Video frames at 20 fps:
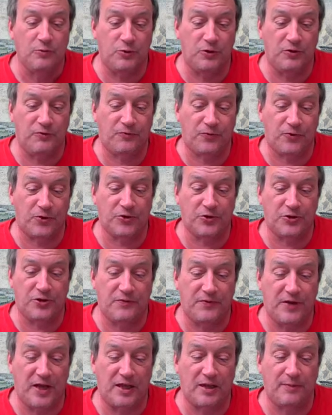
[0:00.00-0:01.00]
would
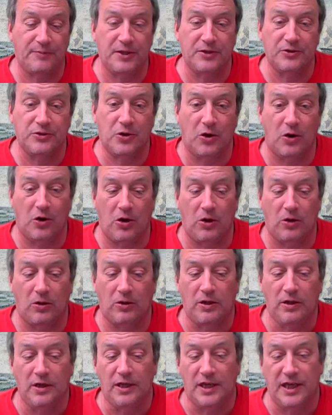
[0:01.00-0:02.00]
further develop and
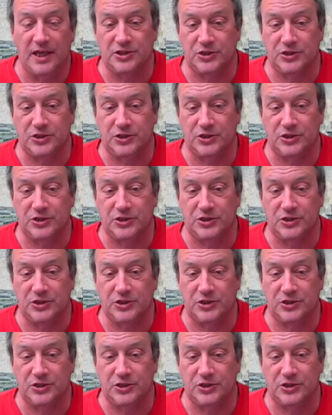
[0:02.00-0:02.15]
call